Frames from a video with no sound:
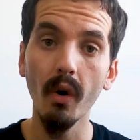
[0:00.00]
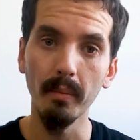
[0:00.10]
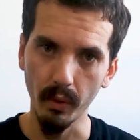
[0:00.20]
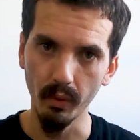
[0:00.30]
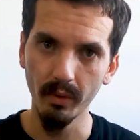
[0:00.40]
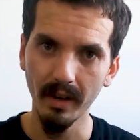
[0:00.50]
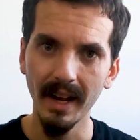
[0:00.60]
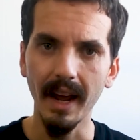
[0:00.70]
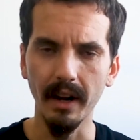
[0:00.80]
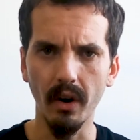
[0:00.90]
our moon
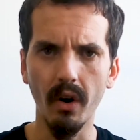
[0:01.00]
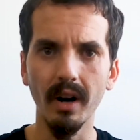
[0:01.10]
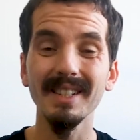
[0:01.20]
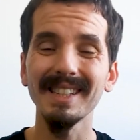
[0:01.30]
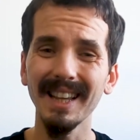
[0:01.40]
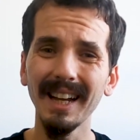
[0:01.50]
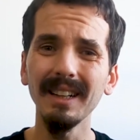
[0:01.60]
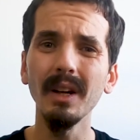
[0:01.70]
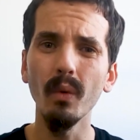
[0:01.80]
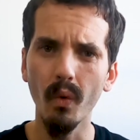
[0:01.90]
and are
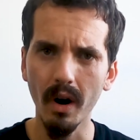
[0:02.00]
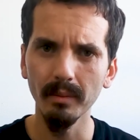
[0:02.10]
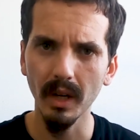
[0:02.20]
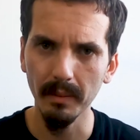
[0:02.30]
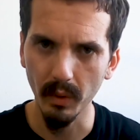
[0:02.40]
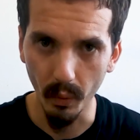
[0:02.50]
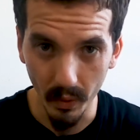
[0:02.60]
slightly warmed up